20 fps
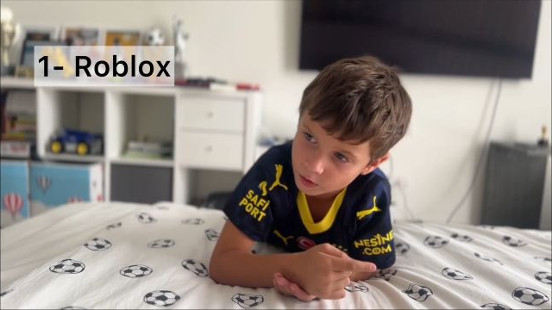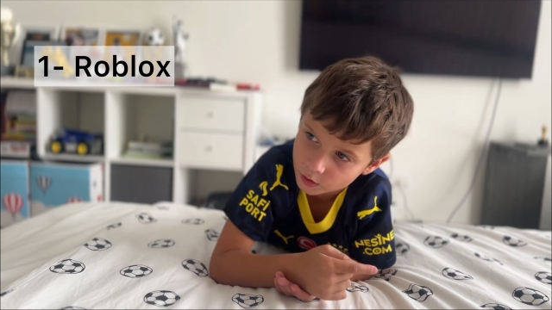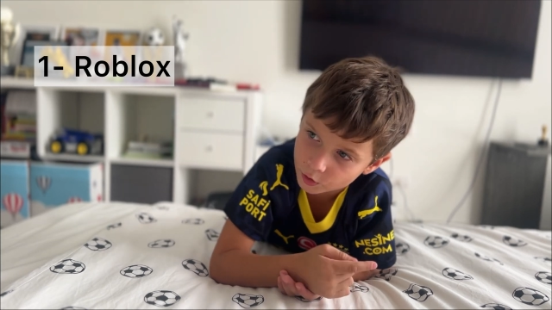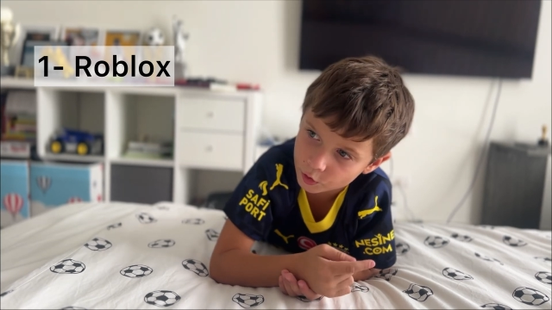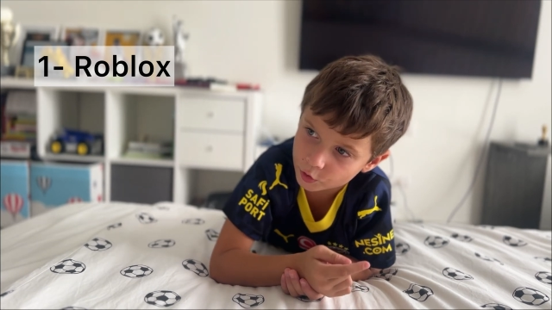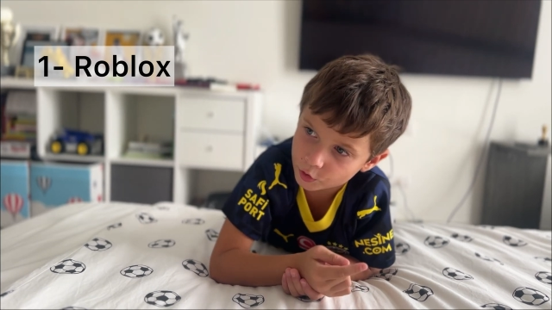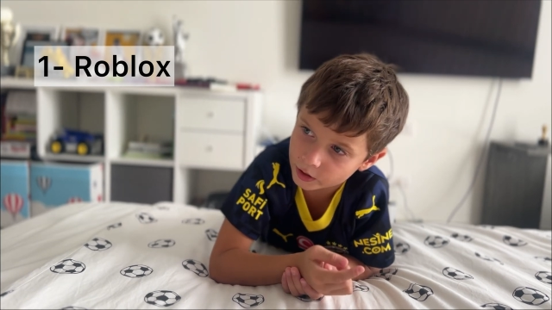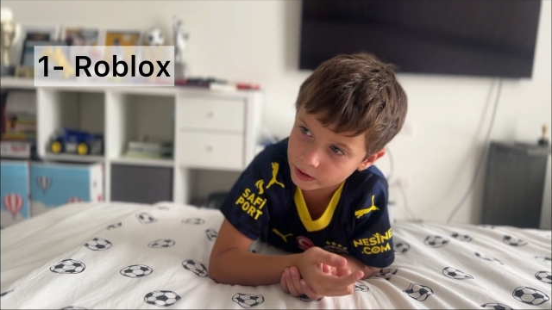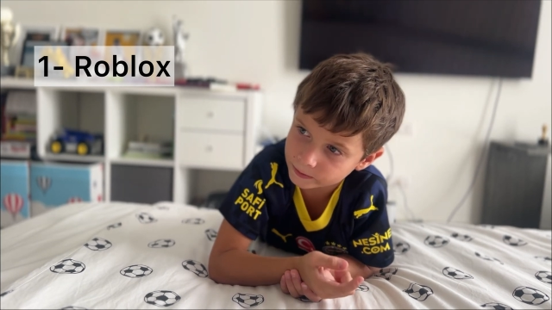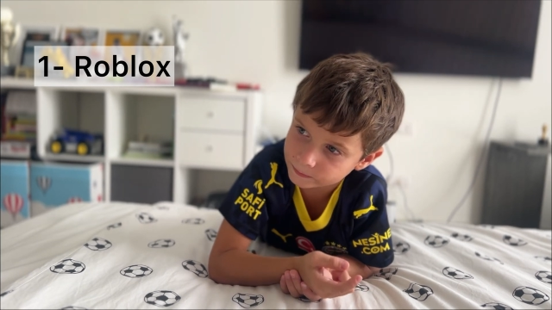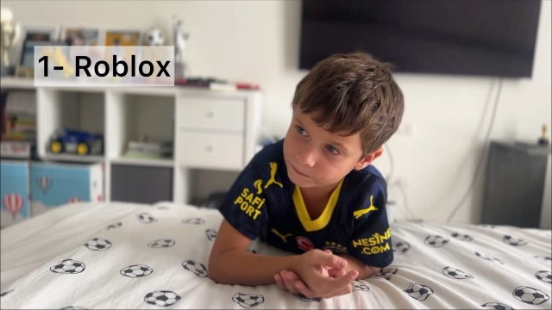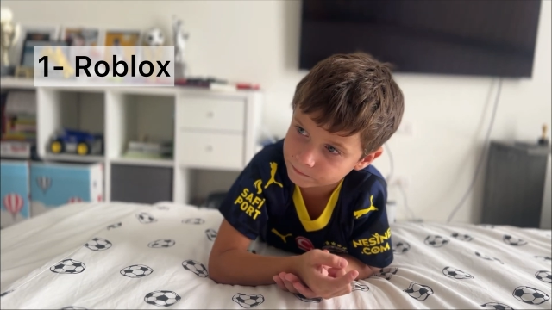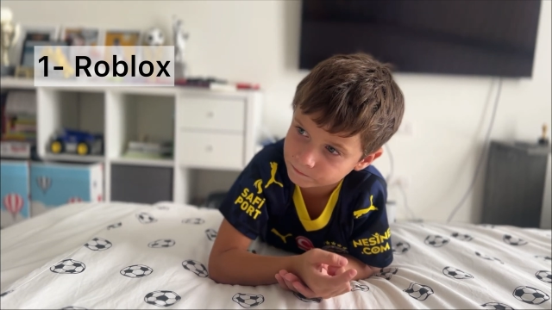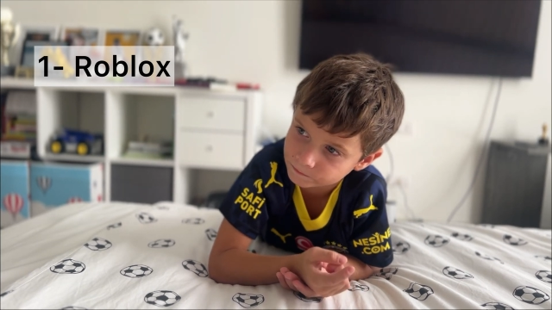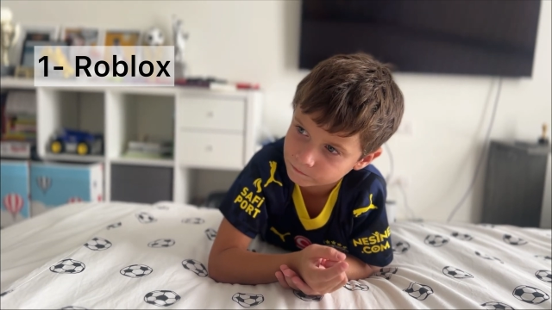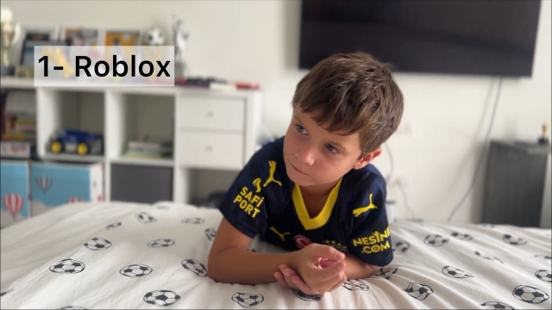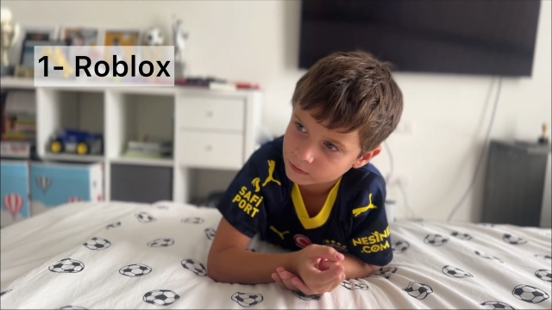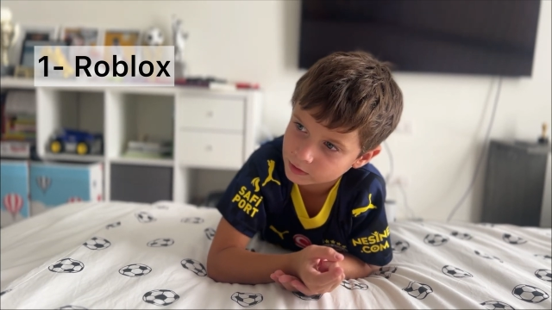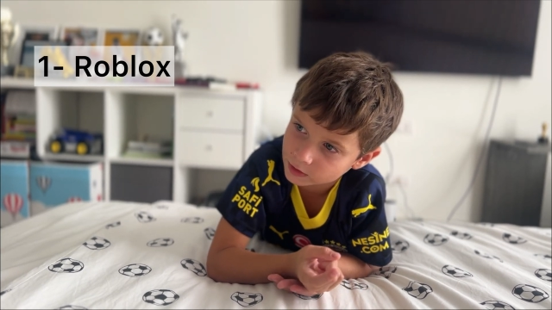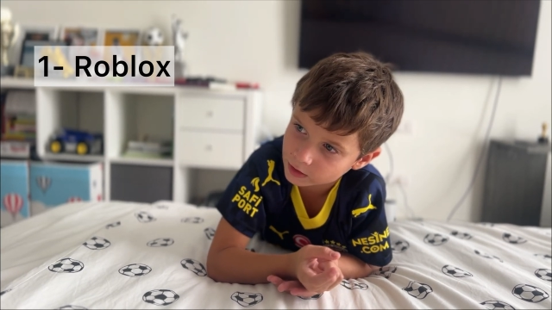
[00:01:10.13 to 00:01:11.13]
Okay,
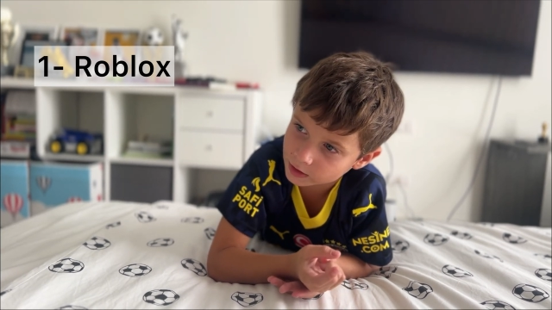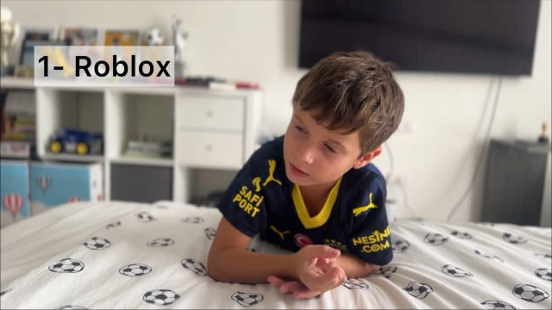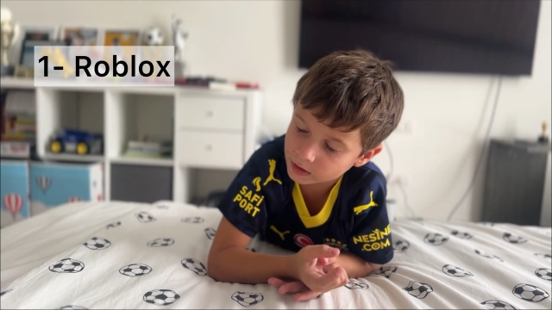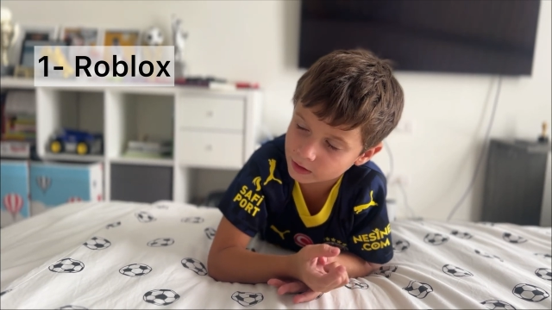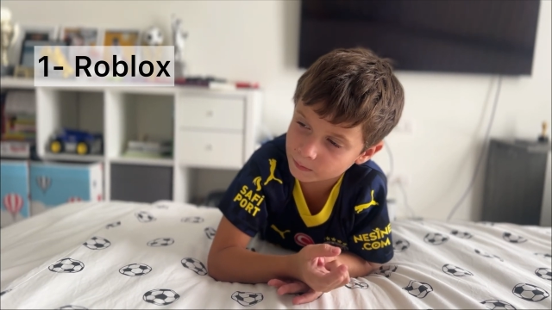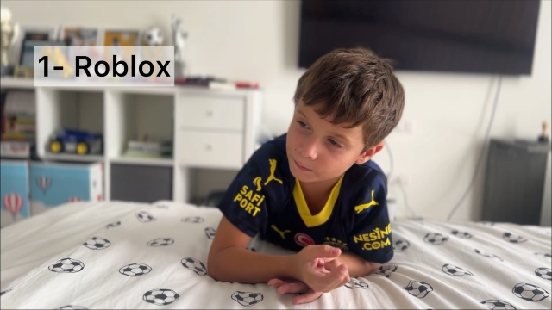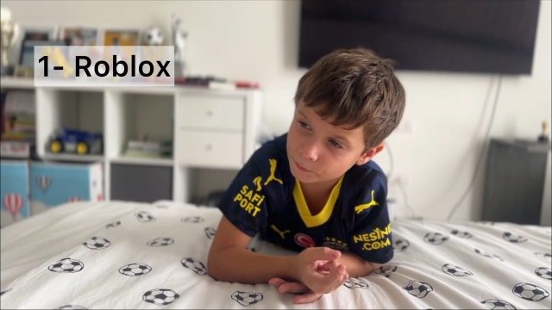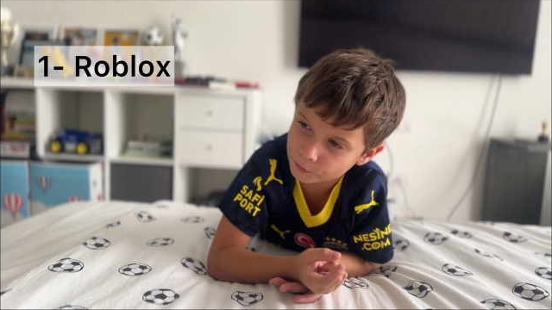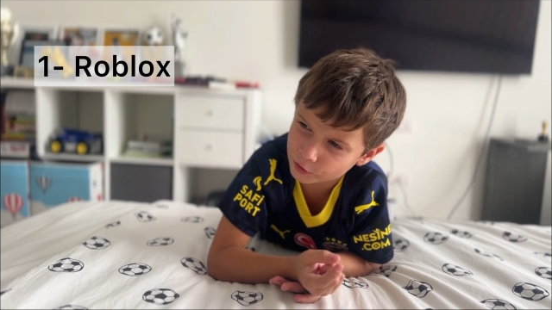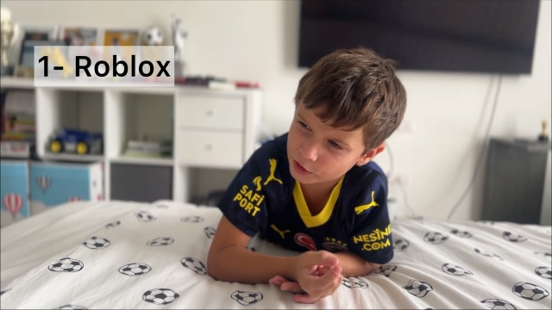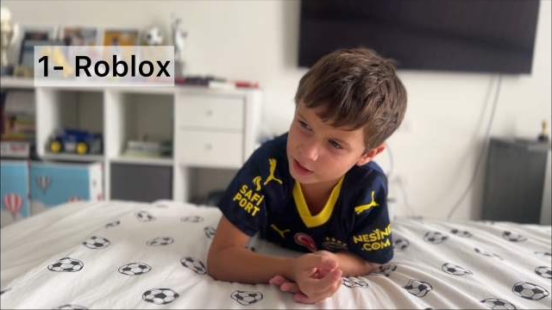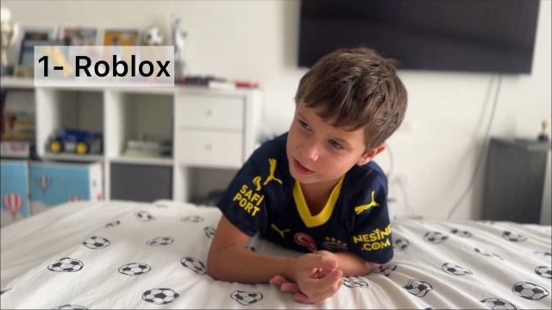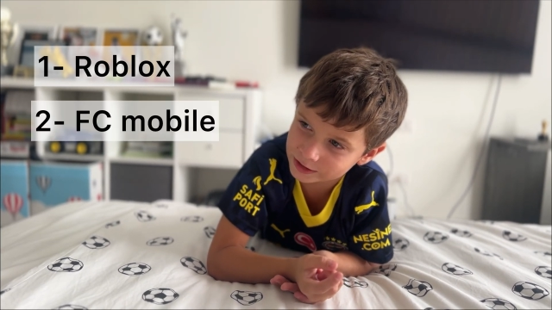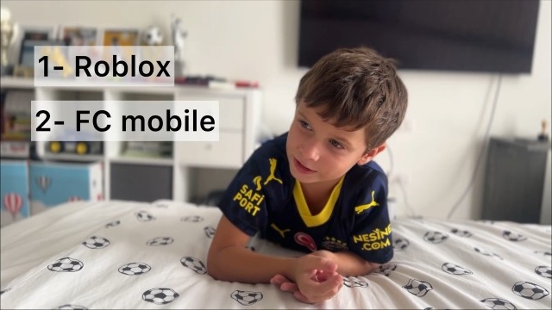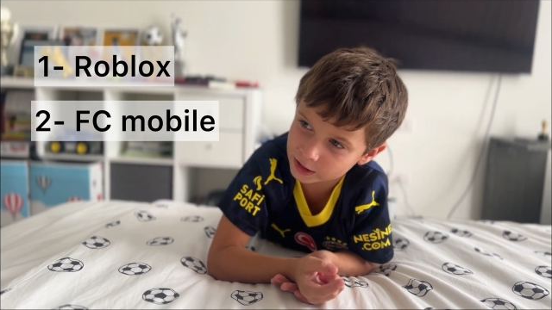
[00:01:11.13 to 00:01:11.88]
second place